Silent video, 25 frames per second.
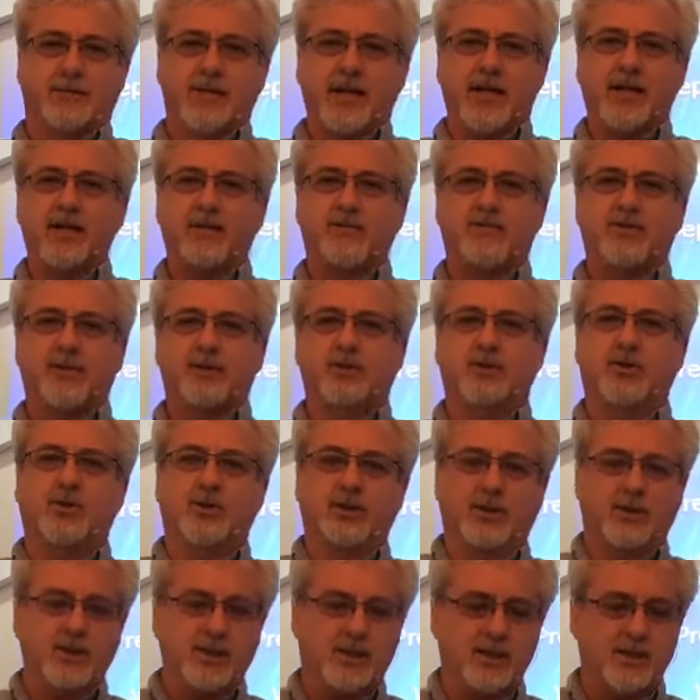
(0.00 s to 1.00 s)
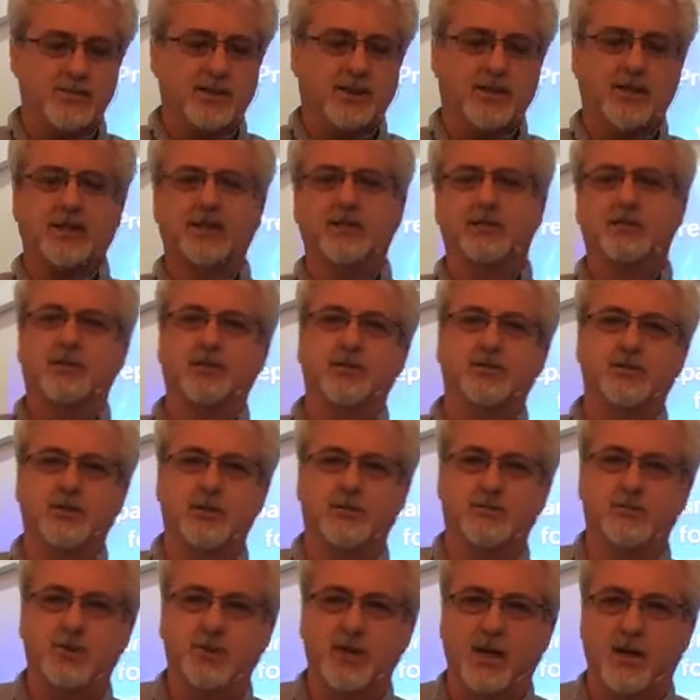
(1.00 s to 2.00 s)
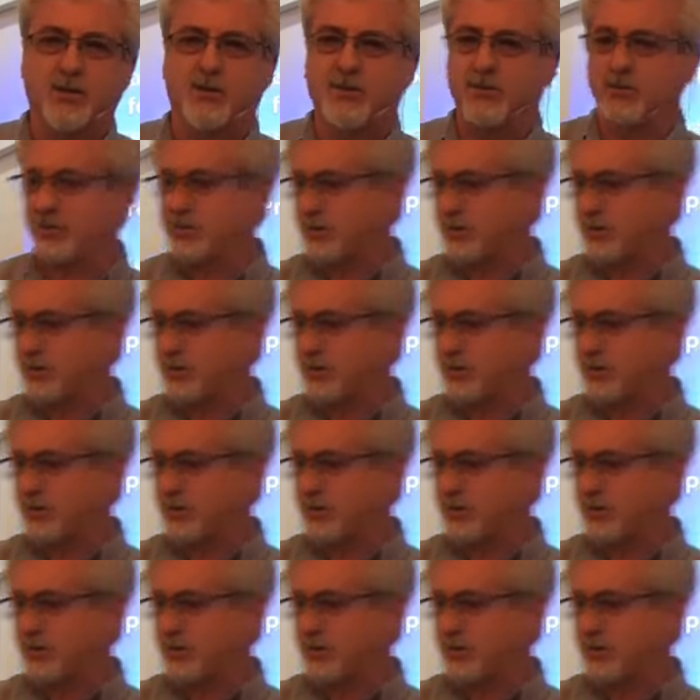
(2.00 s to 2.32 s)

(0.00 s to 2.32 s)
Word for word: Dave is going to come and lead us in some songs.